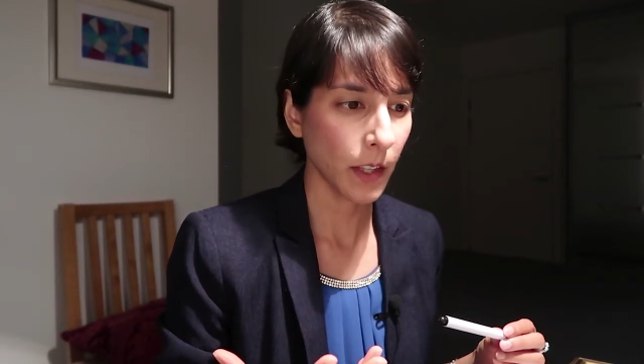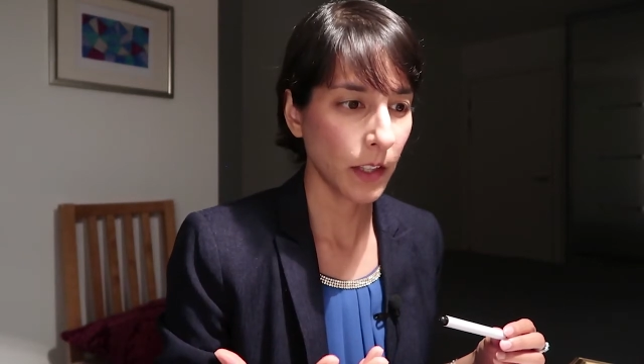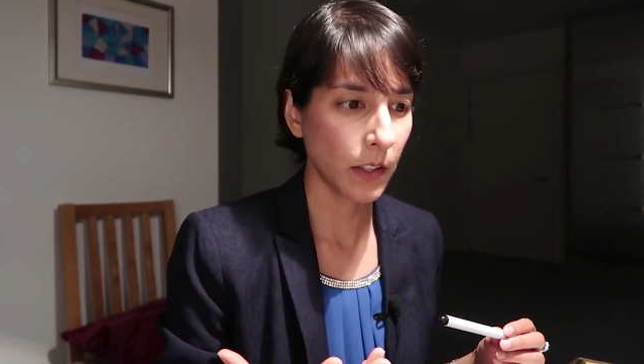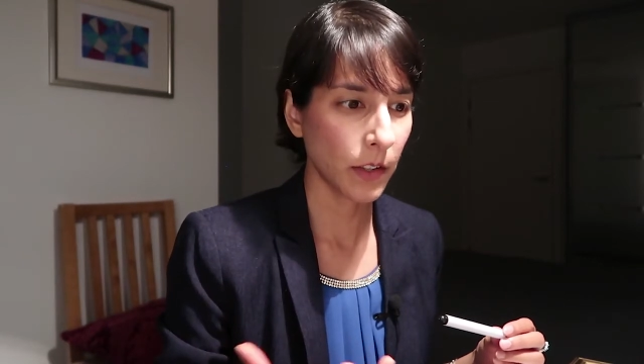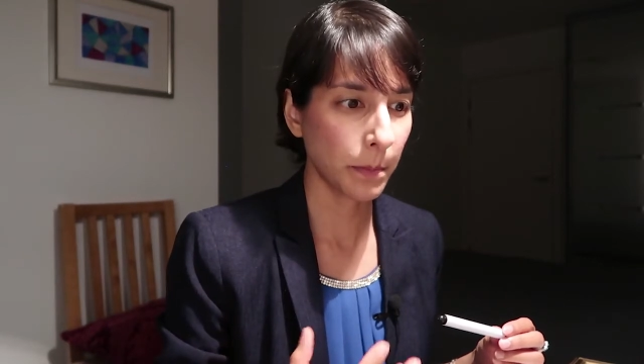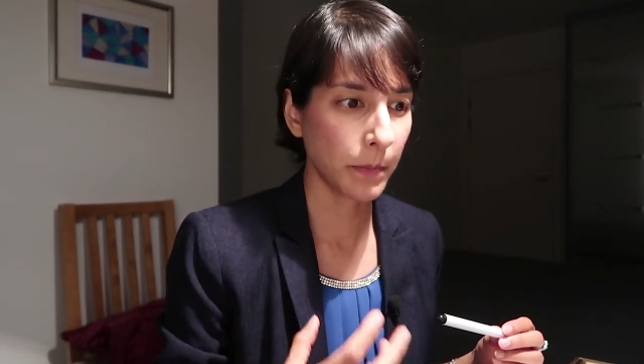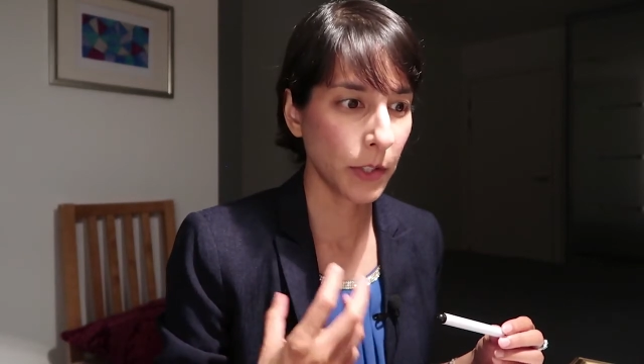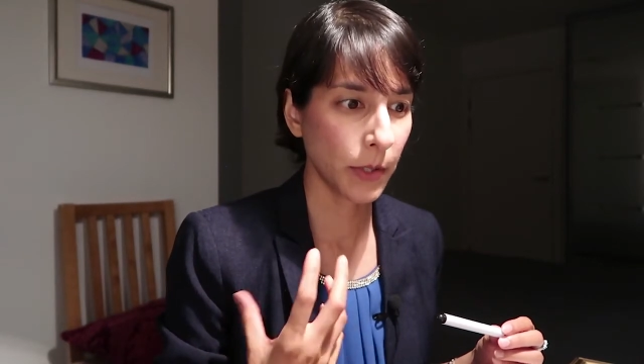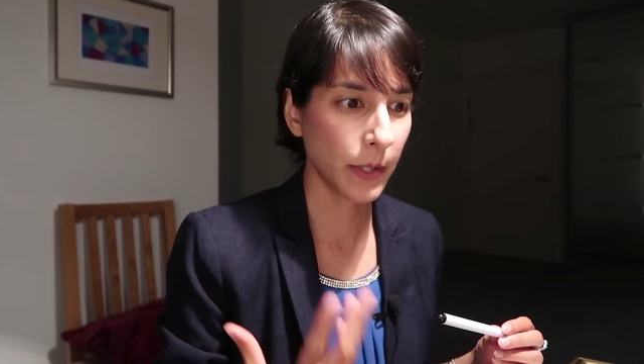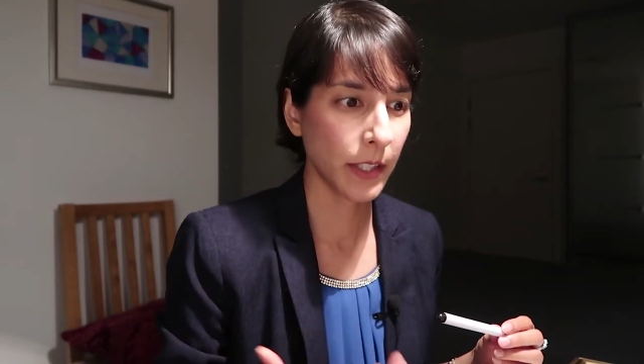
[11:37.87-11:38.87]
You know, the
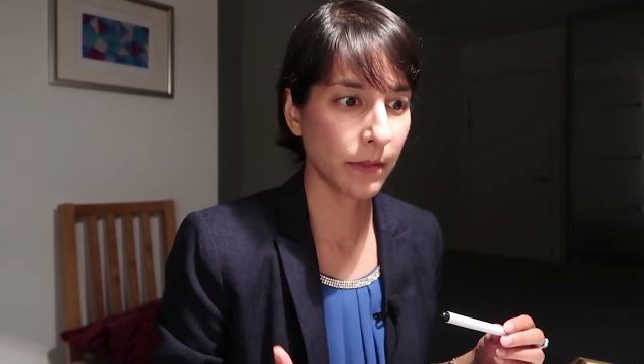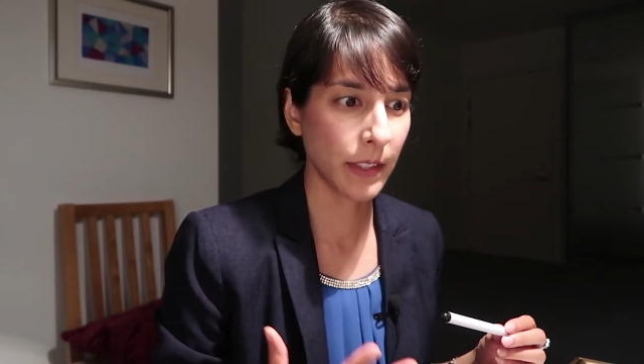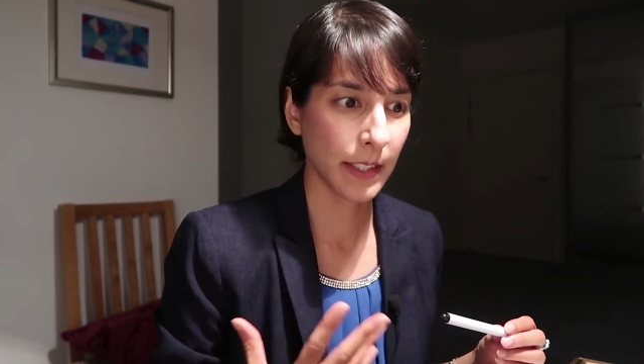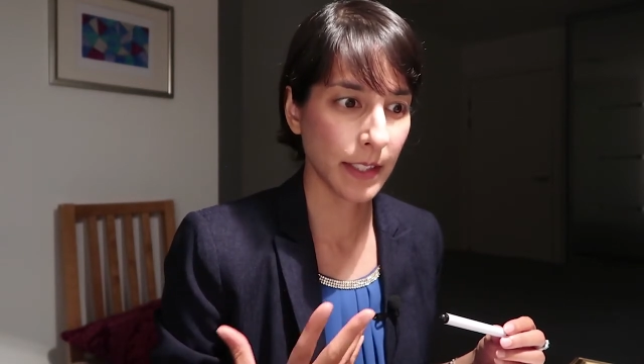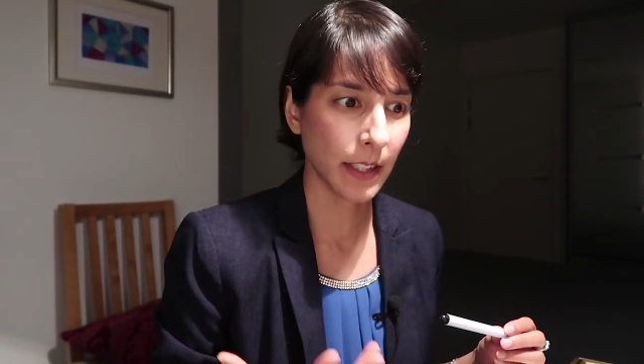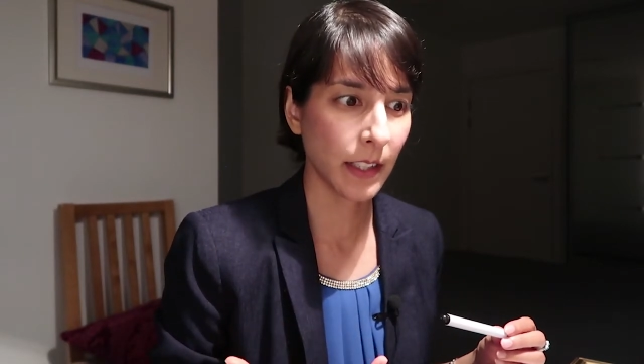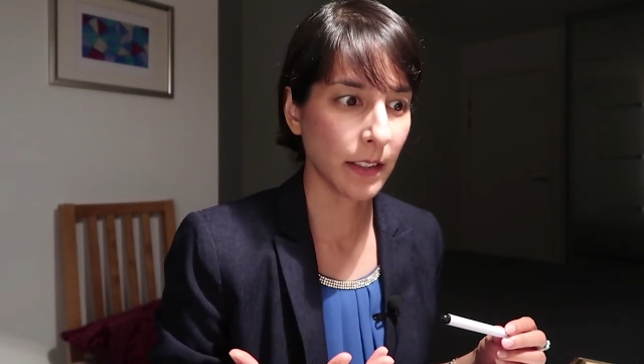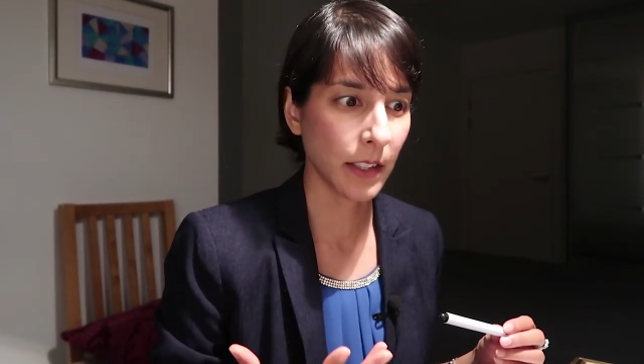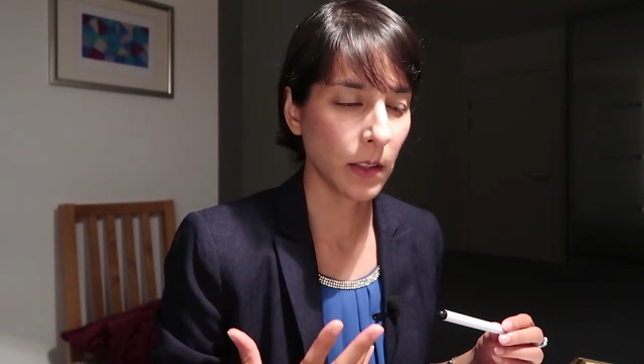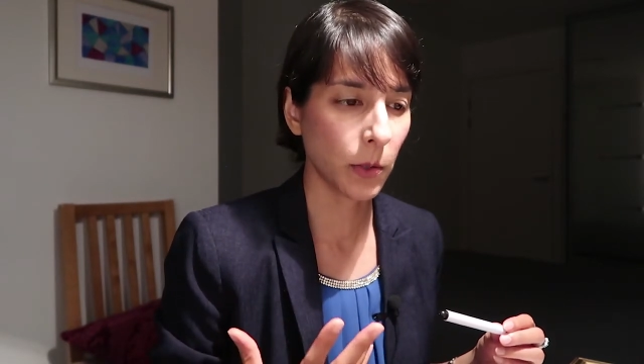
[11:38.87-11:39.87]
beauty of the
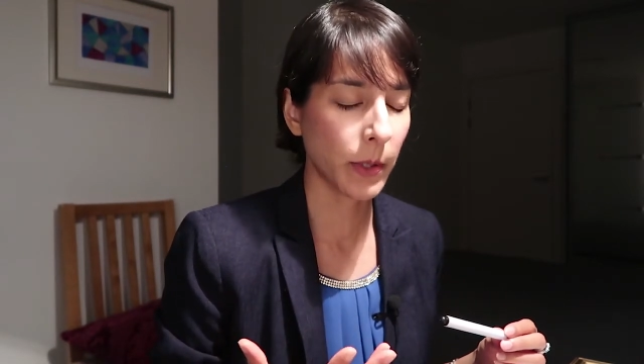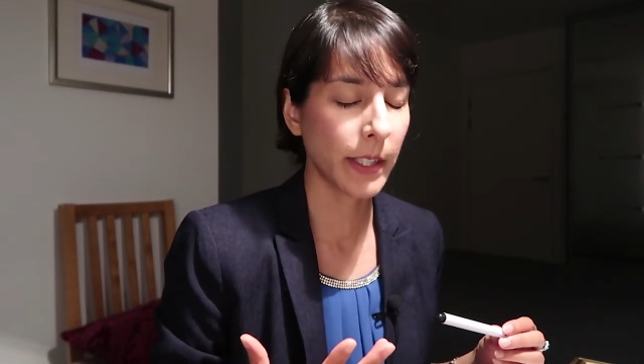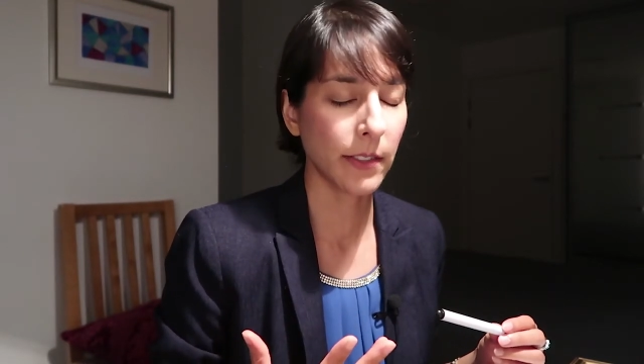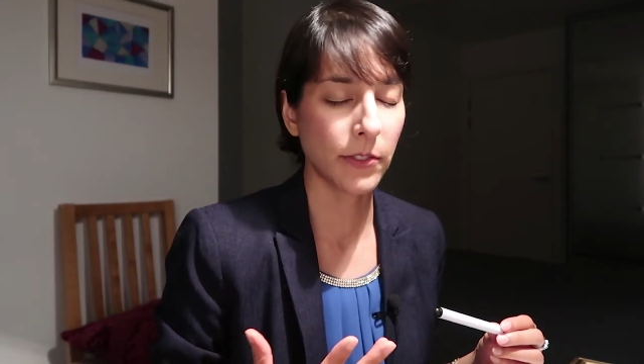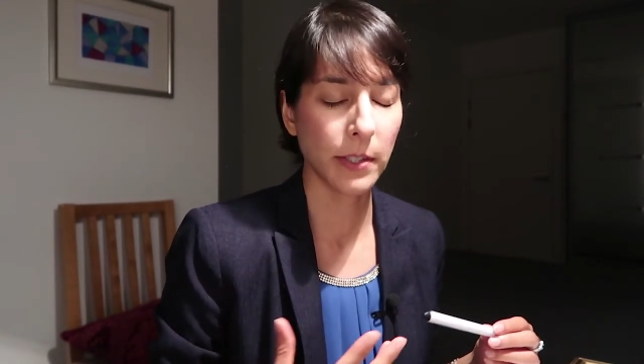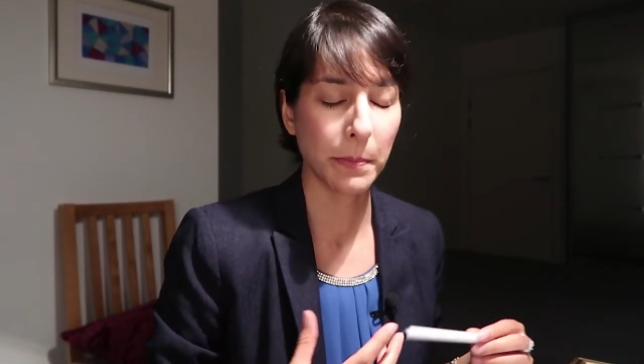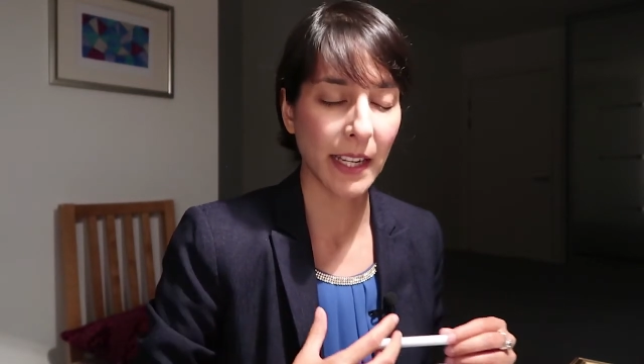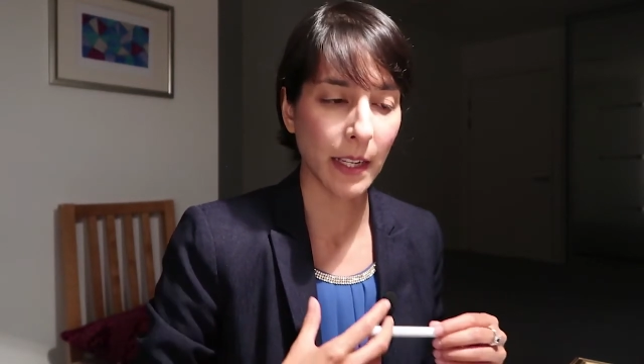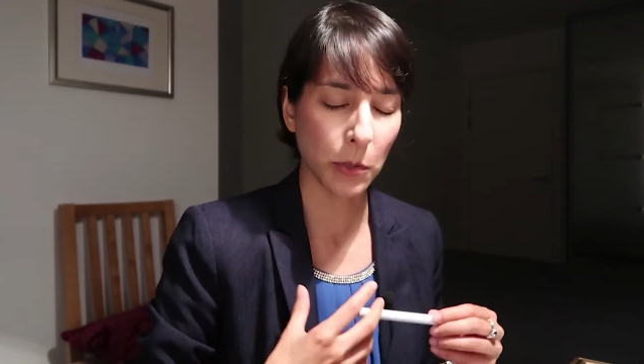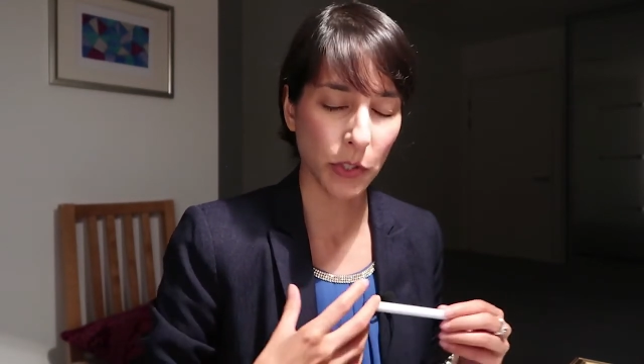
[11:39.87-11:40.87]
sun, the glory of just
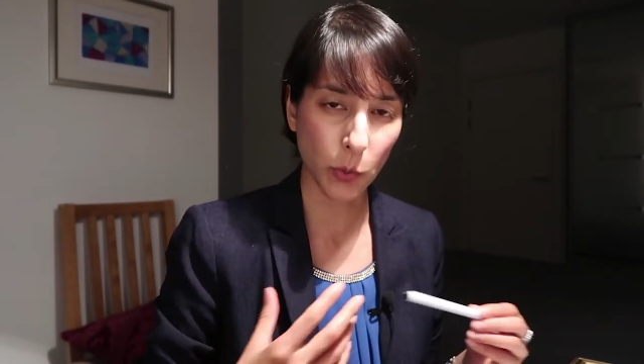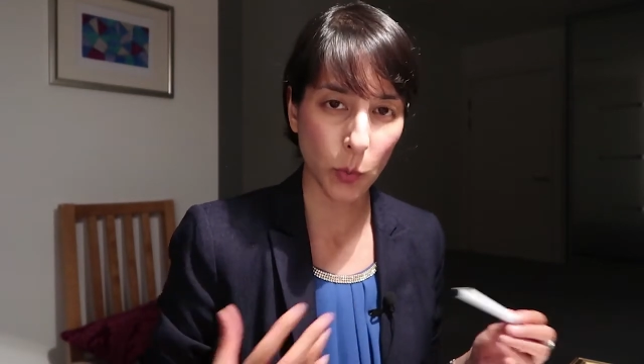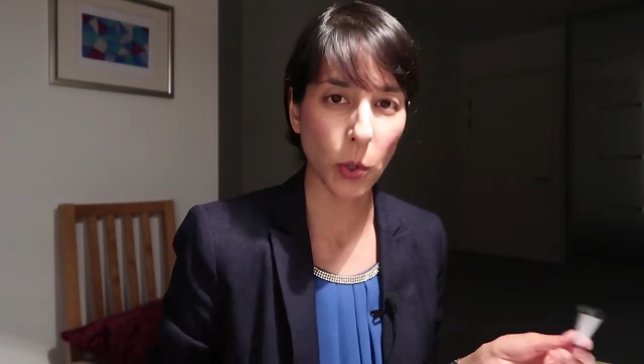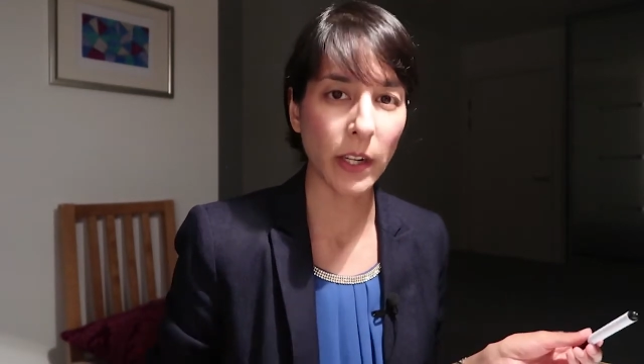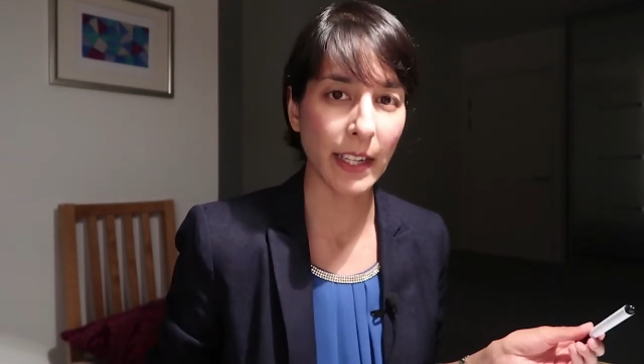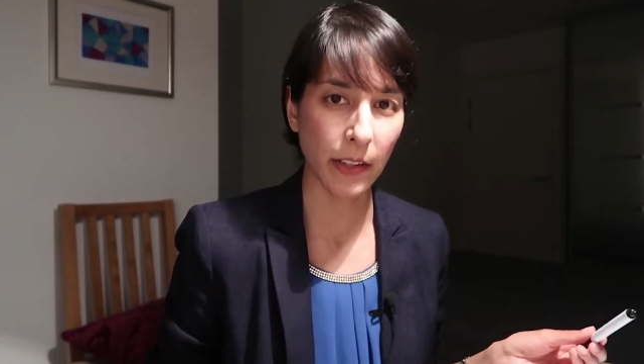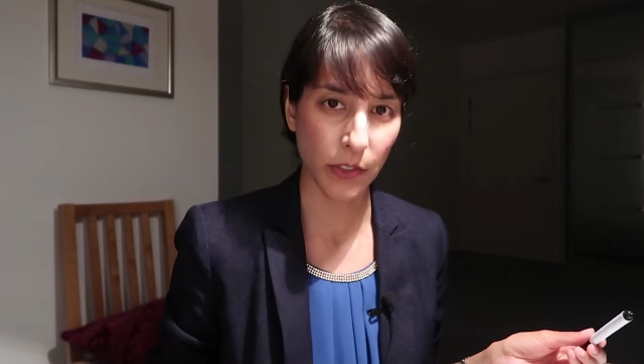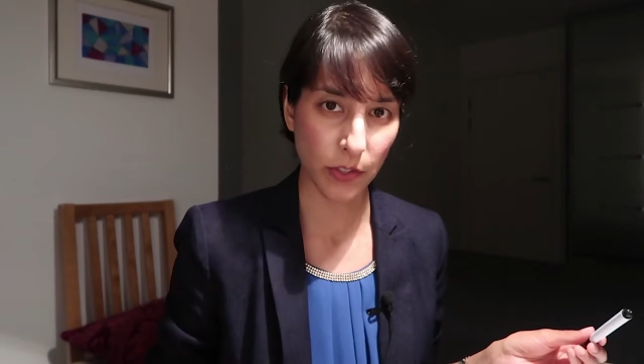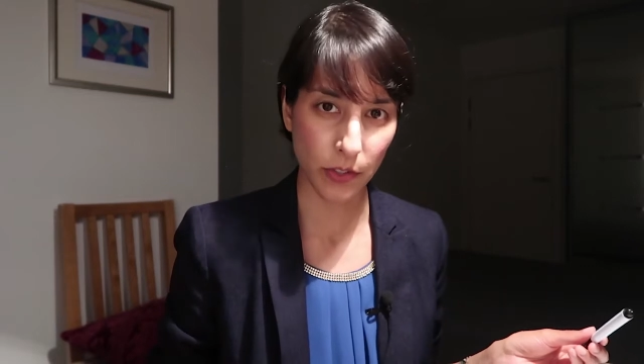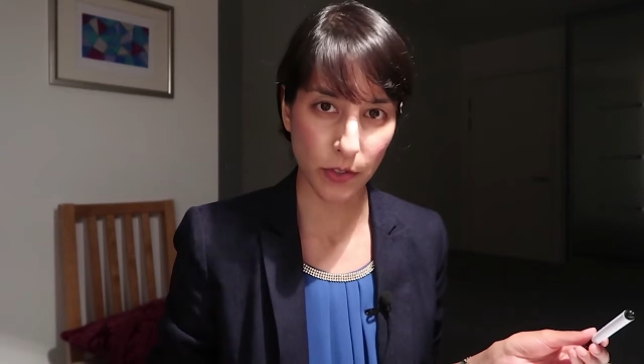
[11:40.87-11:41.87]
being able to walk down
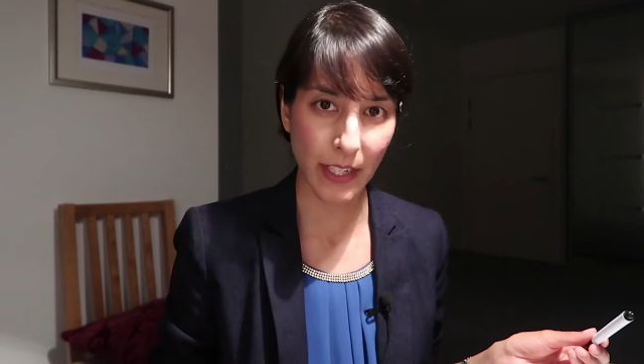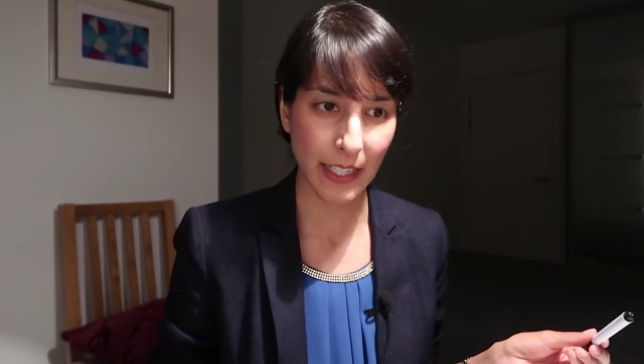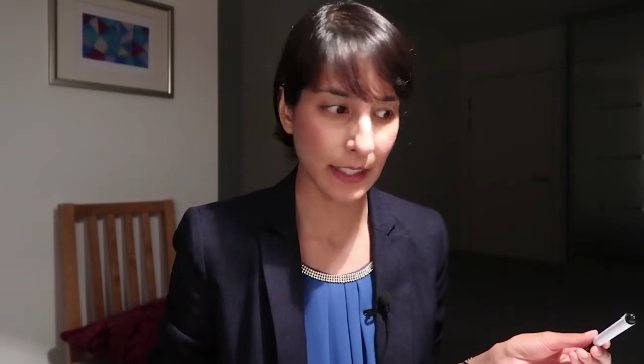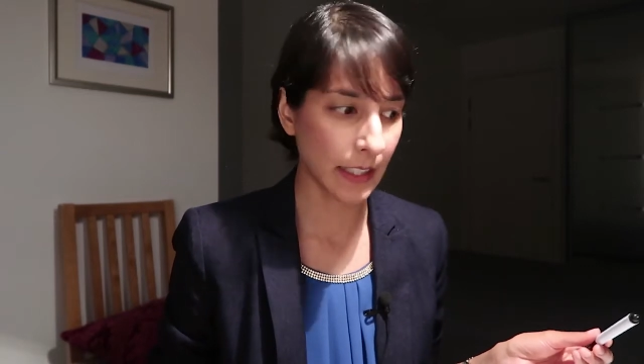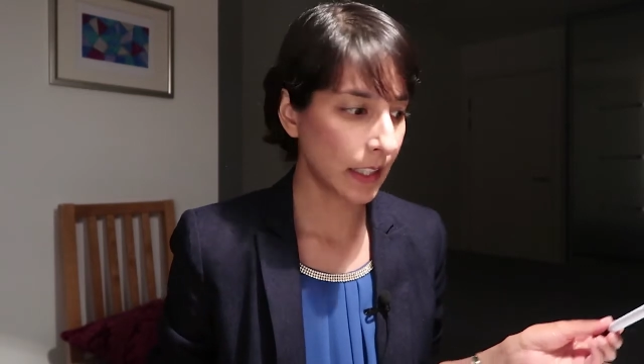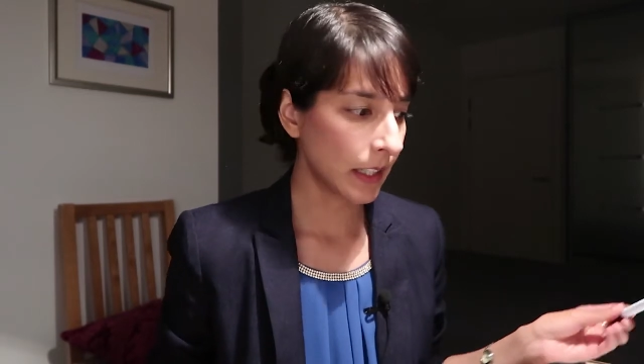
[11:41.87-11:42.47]
the street